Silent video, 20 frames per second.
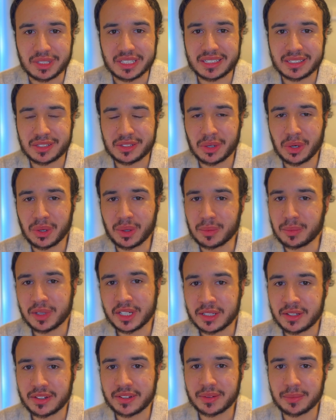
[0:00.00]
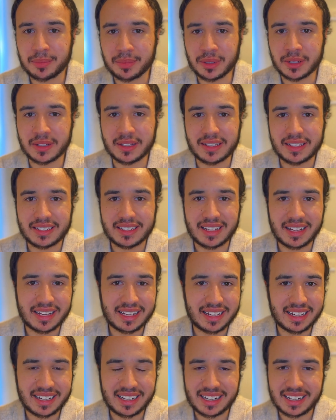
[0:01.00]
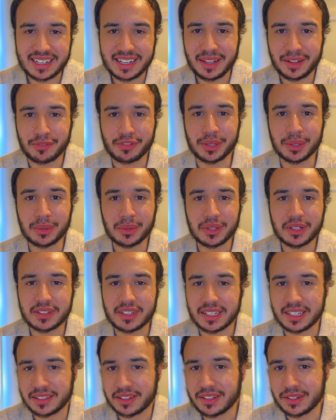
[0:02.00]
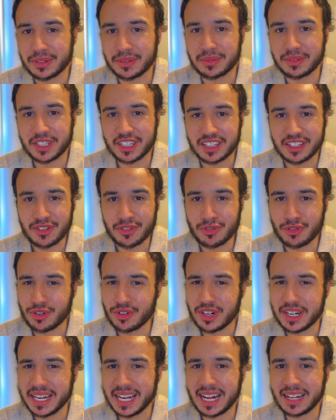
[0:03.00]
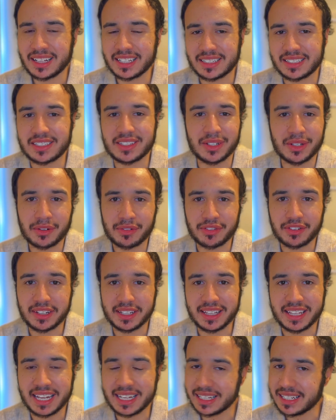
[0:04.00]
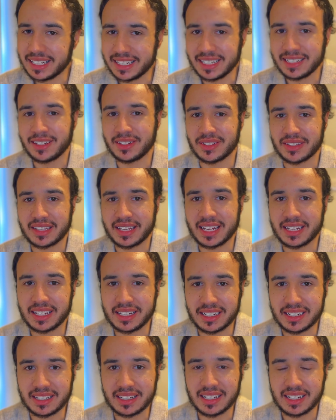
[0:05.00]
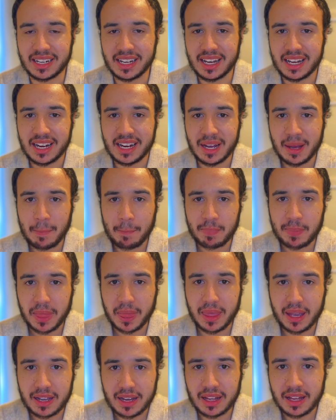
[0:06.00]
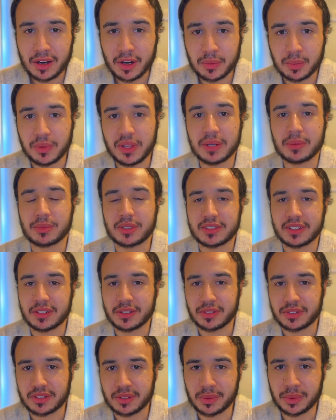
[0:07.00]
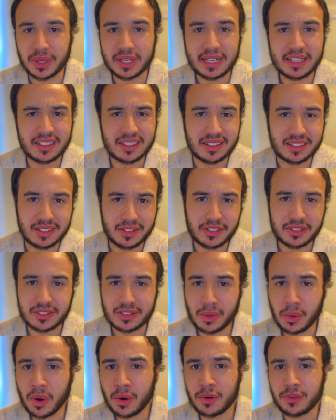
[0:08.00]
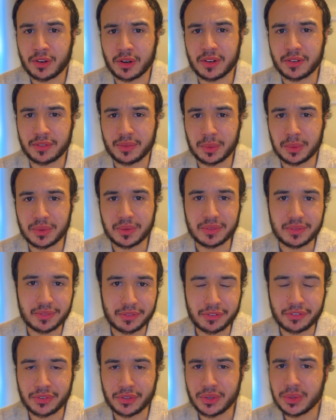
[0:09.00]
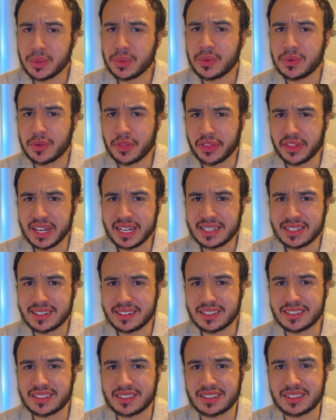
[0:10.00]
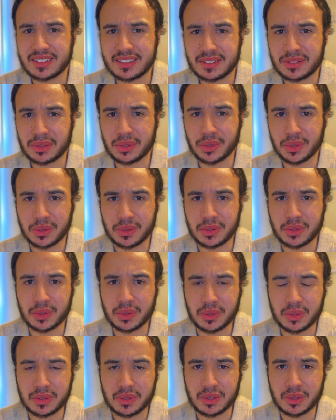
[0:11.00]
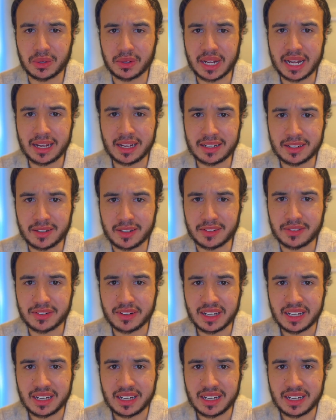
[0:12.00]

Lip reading: so much. But if you look at the reality of it, they didn't. They helped themselves. So we can just go over a few things to kind of